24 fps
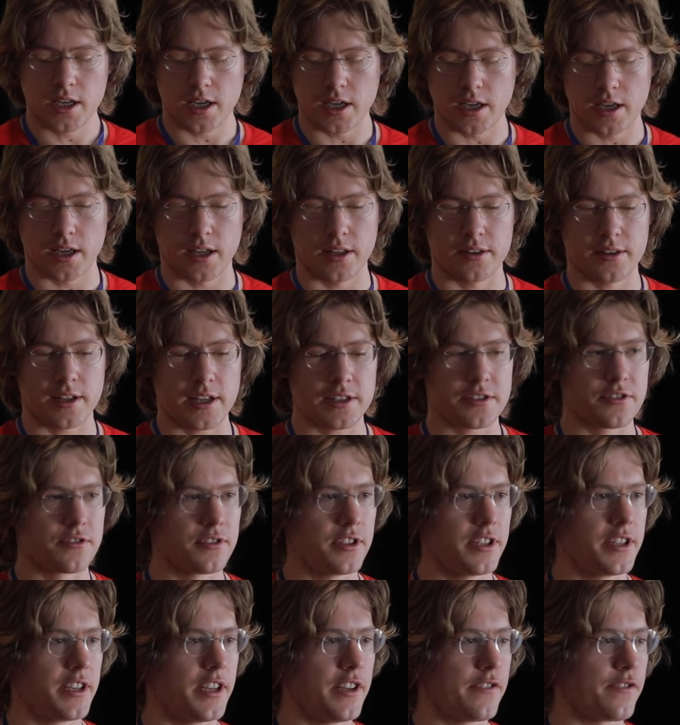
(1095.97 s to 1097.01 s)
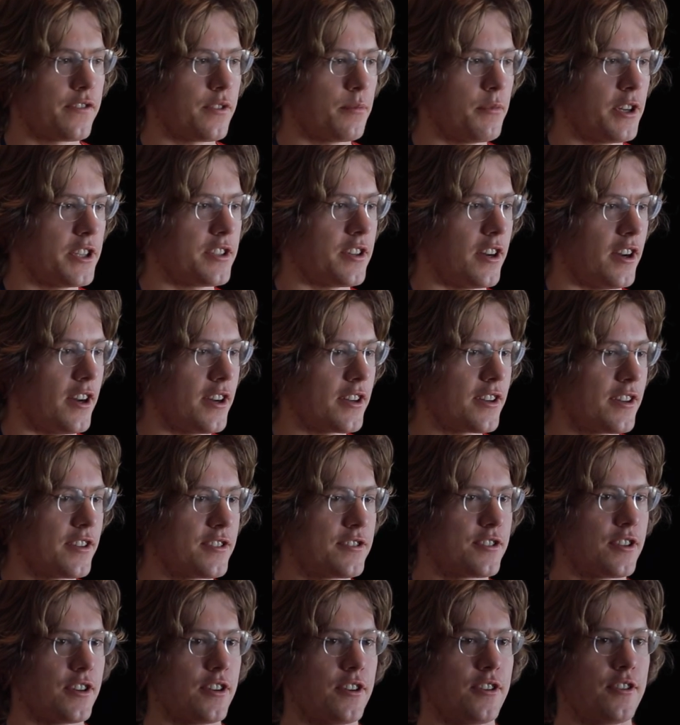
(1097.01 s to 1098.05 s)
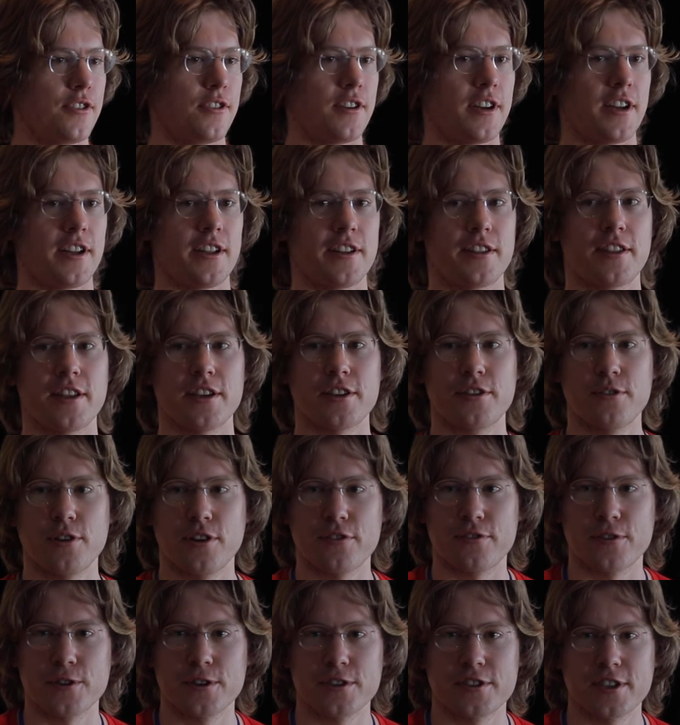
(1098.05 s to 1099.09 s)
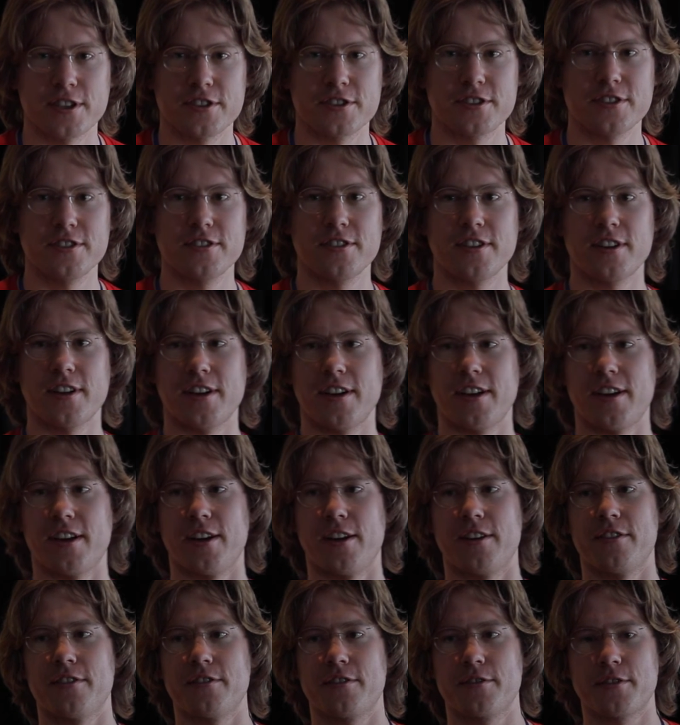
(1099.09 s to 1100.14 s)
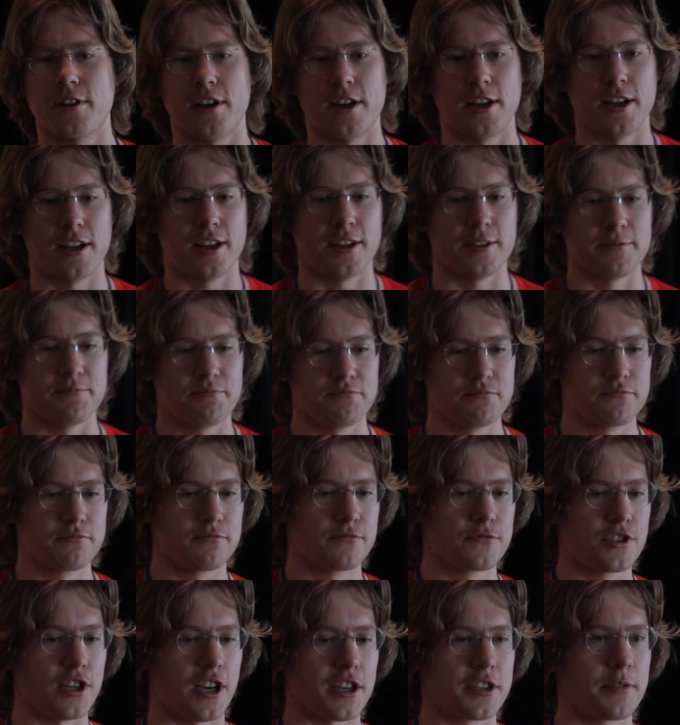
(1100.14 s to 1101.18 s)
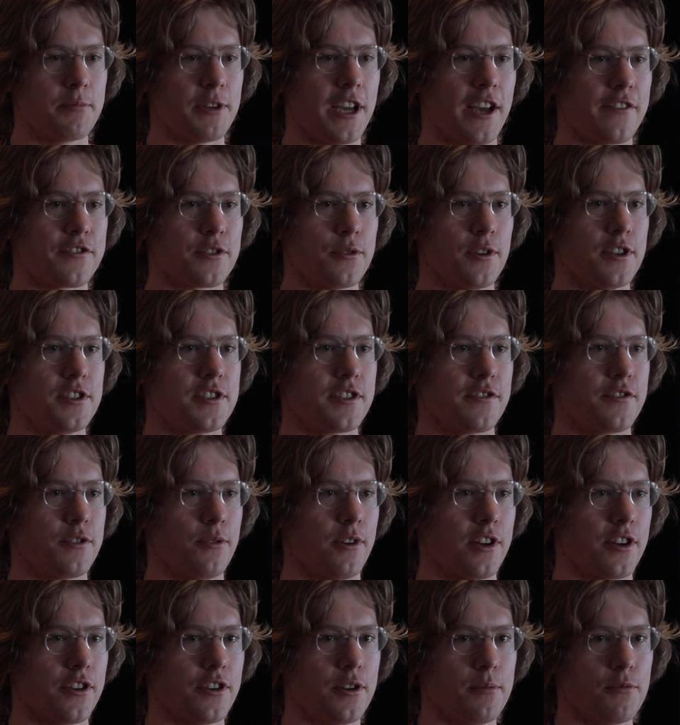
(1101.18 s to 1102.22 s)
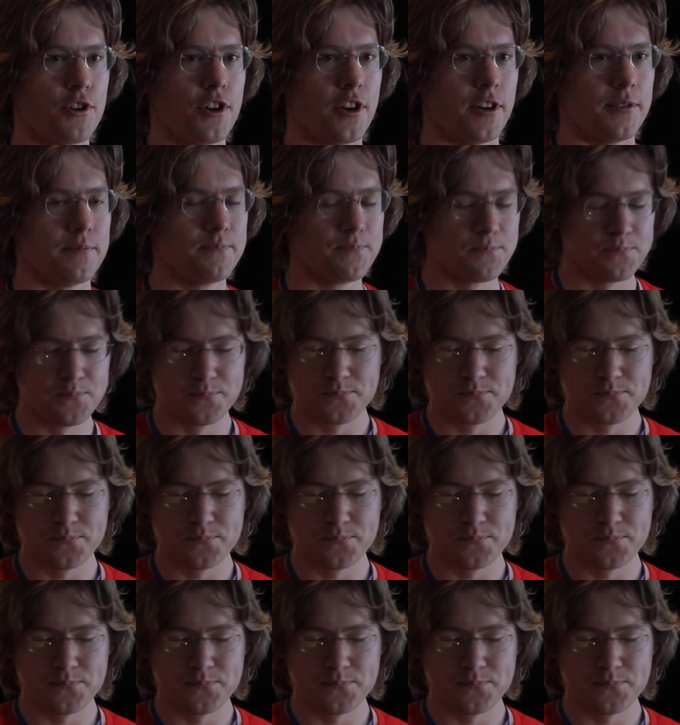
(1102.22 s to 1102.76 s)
And that's really it for my talk. So thank you all for your attention, and talk to me afterwards if you want to know more.